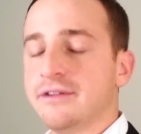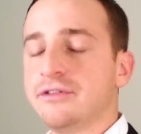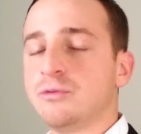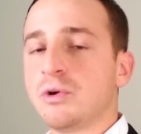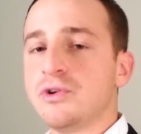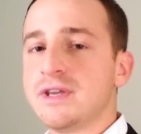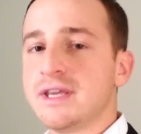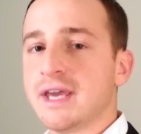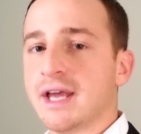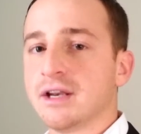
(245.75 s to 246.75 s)
This is where you
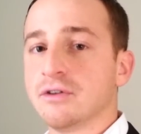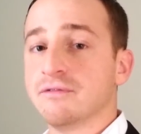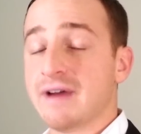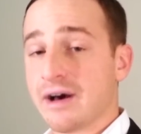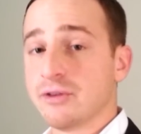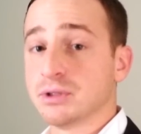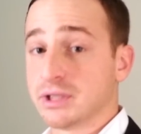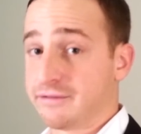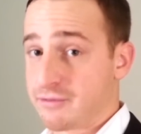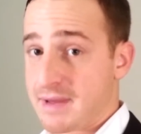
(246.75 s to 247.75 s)
can get
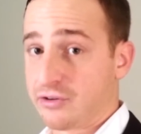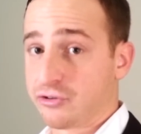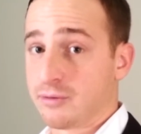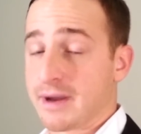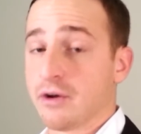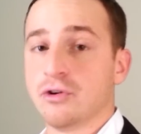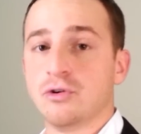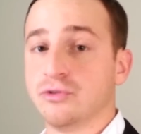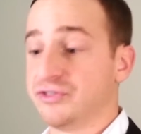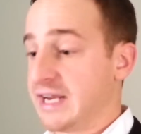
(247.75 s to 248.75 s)
valuable information about
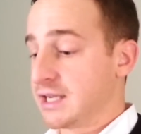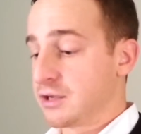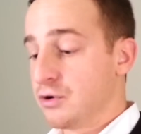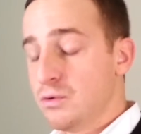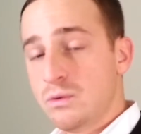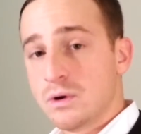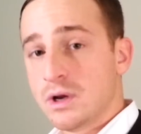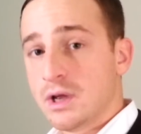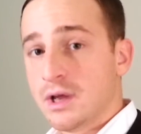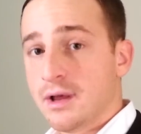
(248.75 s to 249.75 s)
who's dating who,
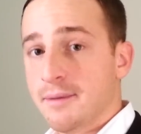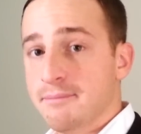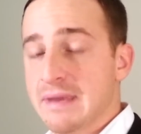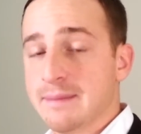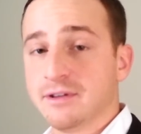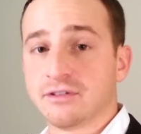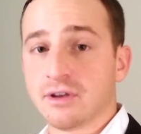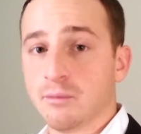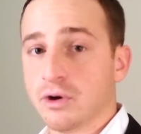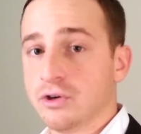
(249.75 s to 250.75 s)
maybe
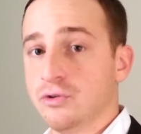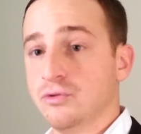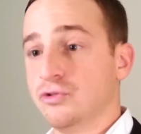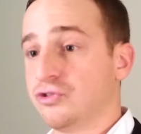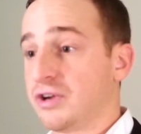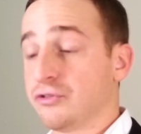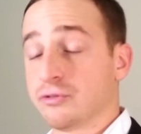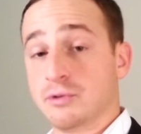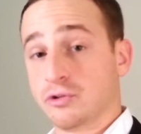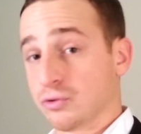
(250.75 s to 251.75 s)
someone who
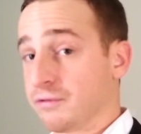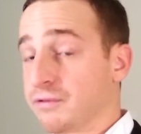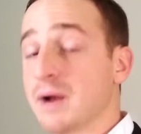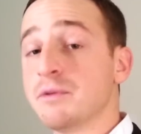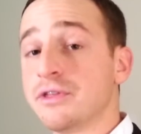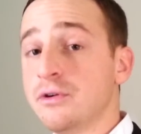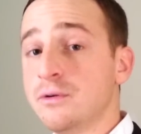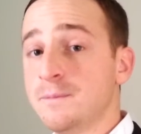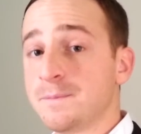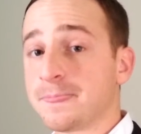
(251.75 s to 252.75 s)
shares a mutual friend with
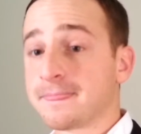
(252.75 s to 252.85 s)
you.